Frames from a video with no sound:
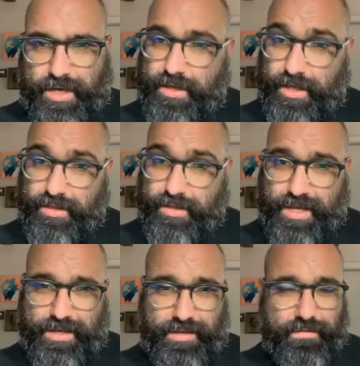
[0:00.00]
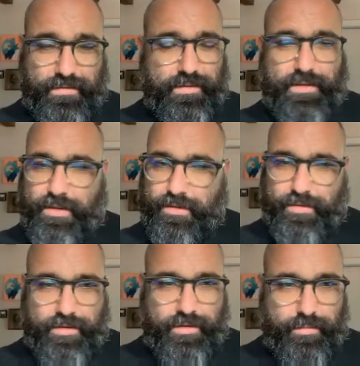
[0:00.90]
Okay, that
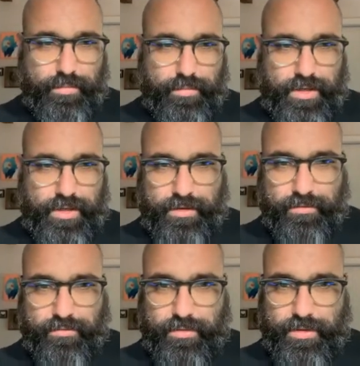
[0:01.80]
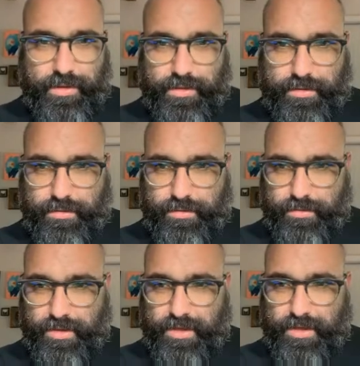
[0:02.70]
little bug there is really.
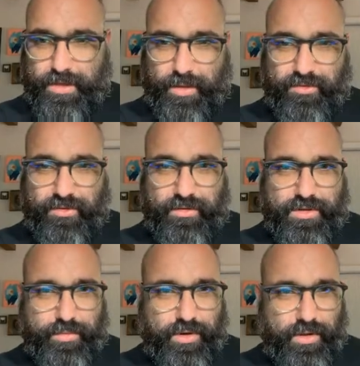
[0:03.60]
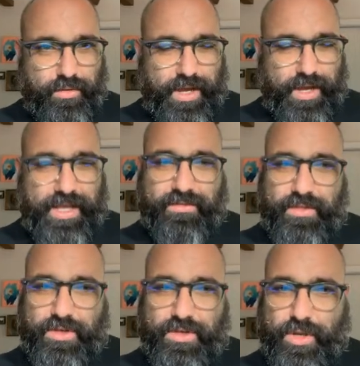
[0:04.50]
I'm still jumping all the. I guess the
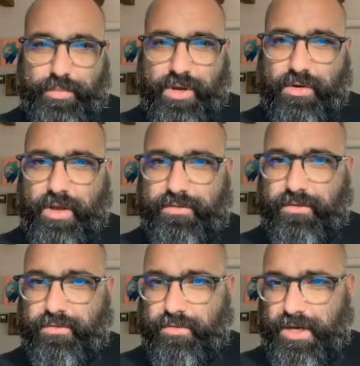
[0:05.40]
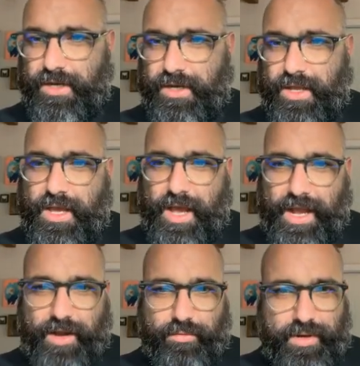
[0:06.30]
jump across the screen, I got
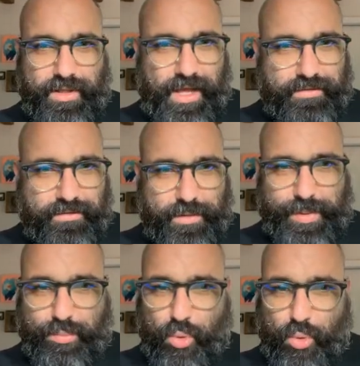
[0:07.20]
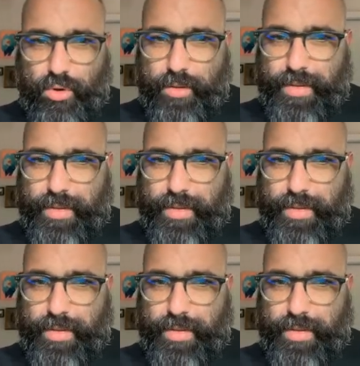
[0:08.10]
to realize is going to be more about